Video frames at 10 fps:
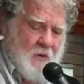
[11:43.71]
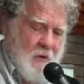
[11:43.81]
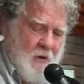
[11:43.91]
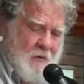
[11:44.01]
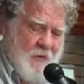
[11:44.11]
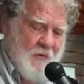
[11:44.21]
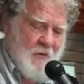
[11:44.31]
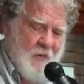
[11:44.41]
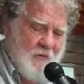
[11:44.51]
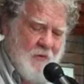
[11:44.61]
Drove a
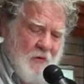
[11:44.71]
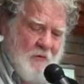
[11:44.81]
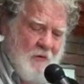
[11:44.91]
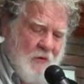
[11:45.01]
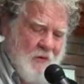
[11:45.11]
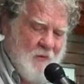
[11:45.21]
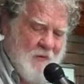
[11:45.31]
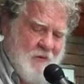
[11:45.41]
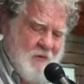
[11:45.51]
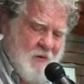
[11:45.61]
34 Ford
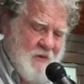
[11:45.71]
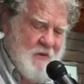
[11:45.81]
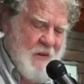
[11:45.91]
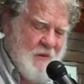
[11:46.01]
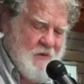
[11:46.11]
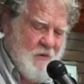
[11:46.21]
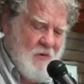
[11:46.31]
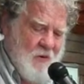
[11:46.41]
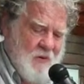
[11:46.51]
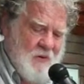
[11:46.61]
with suicide
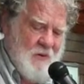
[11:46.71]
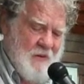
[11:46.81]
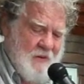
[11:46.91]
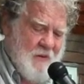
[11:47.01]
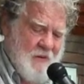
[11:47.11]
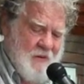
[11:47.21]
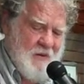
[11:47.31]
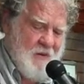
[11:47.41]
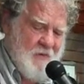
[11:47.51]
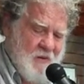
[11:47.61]
doors, a stick
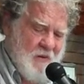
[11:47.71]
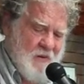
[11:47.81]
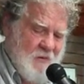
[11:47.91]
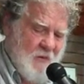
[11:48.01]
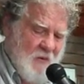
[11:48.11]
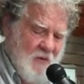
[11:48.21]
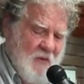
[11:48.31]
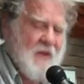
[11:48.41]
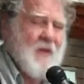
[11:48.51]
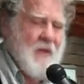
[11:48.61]
shift on the
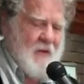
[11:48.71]
floor,